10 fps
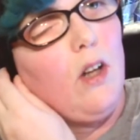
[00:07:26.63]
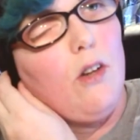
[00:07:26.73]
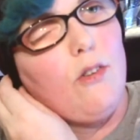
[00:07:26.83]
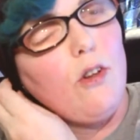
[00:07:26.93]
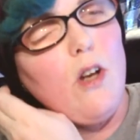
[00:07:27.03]

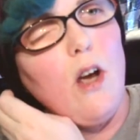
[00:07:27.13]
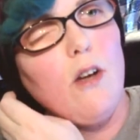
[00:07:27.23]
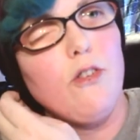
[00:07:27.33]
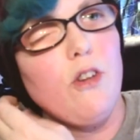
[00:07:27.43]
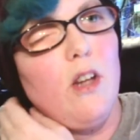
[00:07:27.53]
the
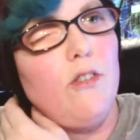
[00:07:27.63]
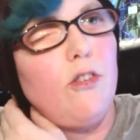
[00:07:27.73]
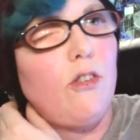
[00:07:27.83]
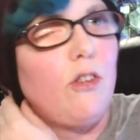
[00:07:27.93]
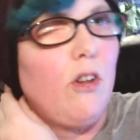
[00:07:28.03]

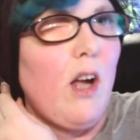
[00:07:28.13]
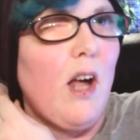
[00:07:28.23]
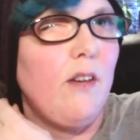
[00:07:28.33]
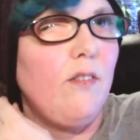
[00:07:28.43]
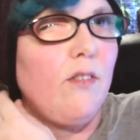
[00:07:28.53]
nurses
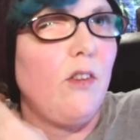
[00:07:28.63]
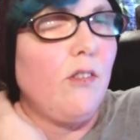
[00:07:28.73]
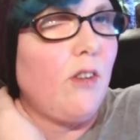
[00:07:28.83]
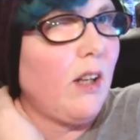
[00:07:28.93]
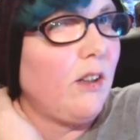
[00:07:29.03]
and
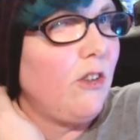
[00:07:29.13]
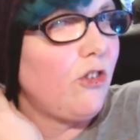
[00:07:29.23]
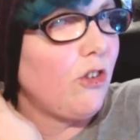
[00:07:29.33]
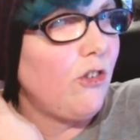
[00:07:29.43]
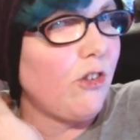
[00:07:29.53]
the
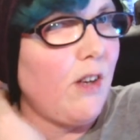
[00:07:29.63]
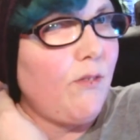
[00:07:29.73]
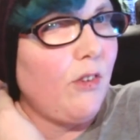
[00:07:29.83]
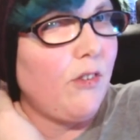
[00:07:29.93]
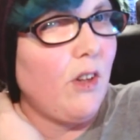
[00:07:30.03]
technicians and
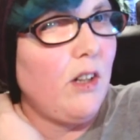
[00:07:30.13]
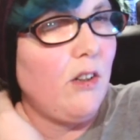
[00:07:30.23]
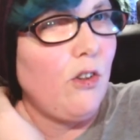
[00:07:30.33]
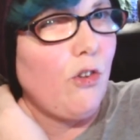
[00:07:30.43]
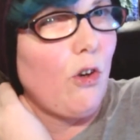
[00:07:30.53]
everything
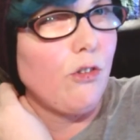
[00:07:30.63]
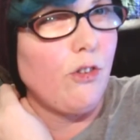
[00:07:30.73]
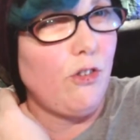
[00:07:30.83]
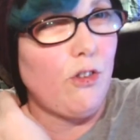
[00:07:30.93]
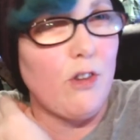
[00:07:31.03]
and the
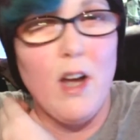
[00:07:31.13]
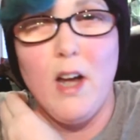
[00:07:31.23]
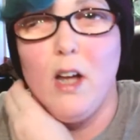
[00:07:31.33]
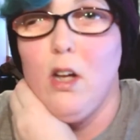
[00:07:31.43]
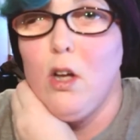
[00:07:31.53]
doctors
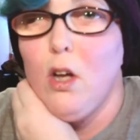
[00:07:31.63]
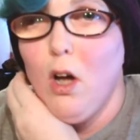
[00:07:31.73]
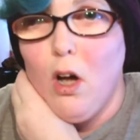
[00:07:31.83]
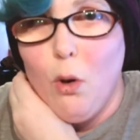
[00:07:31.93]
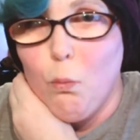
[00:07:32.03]
there
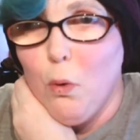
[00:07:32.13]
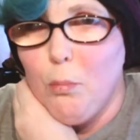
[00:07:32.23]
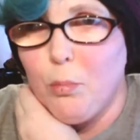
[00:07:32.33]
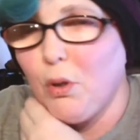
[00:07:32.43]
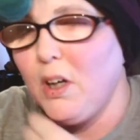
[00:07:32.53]
were
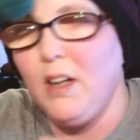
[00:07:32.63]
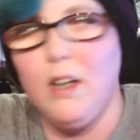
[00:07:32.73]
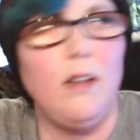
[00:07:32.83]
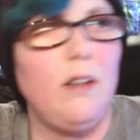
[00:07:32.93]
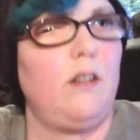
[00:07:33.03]

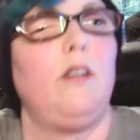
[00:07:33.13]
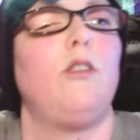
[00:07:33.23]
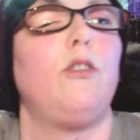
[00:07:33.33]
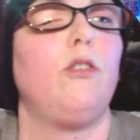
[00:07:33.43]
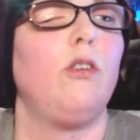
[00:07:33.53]
brilliant,
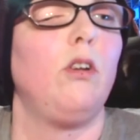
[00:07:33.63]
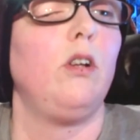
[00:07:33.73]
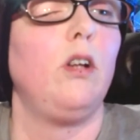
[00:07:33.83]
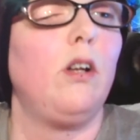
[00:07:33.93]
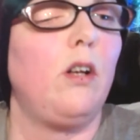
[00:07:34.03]

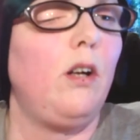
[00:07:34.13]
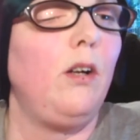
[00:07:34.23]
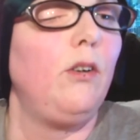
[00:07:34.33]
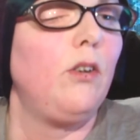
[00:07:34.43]
you know.